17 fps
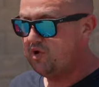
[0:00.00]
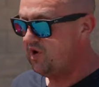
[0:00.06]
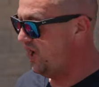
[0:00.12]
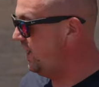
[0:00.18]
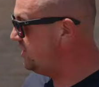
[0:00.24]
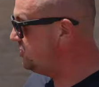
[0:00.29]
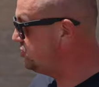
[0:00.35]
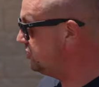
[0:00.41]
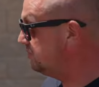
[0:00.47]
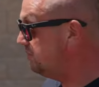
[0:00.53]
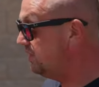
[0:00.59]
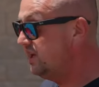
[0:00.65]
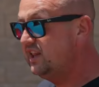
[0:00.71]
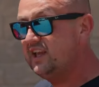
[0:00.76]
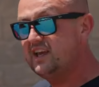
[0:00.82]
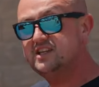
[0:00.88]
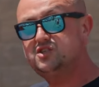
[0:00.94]
engine, but
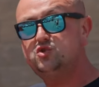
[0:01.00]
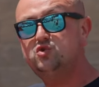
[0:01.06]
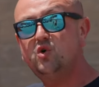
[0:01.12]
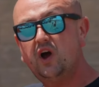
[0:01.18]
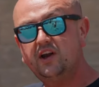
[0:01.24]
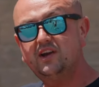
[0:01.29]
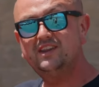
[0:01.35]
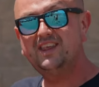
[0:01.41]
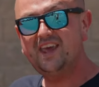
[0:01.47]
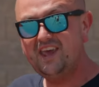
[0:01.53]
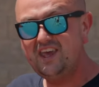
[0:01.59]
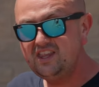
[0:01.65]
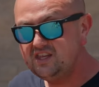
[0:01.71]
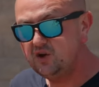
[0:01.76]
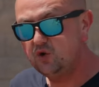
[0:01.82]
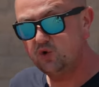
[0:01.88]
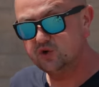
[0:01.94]
it has
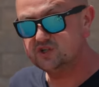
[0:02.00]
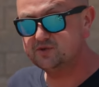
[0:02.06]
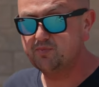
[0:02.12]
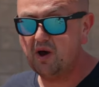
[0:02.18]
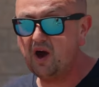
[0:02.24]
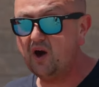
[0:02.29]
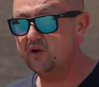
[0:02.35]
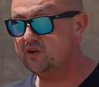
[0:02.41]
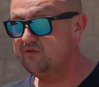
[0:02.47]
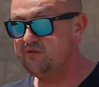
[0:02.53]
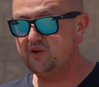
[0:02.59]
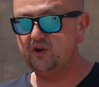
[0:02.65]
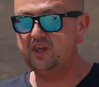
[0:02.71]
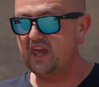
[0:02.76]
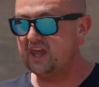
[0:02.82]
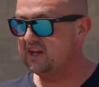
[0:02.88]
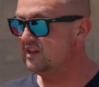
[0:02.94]
280 horsepower if you
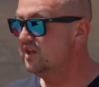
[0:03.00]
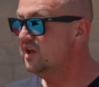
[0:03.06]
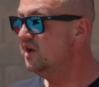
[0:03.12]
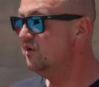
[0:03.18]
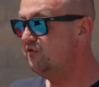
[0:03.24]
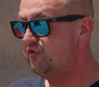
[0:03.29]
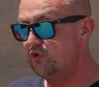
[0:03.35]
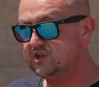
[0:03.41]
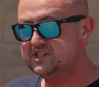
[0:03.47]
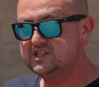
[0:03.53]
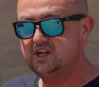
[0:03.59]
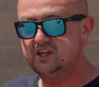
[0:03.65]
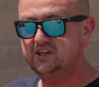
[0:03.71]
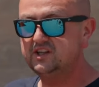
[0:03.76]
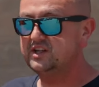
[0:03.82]
get in four cylinder.